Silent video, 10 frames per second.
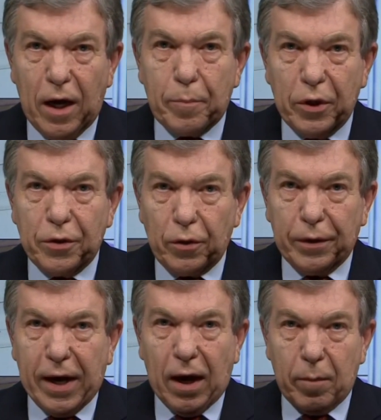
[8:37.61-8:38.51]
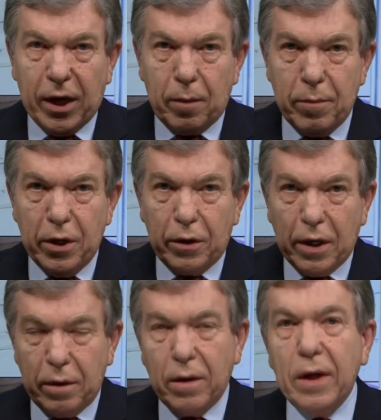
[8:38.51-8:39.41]
up until now, about 1.5
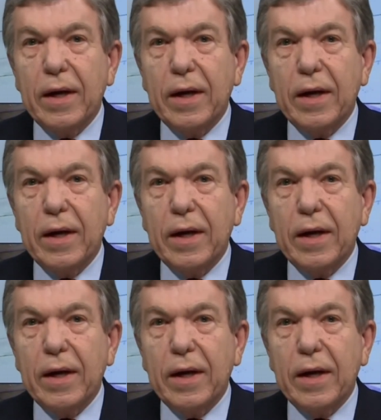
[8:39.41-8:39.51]
million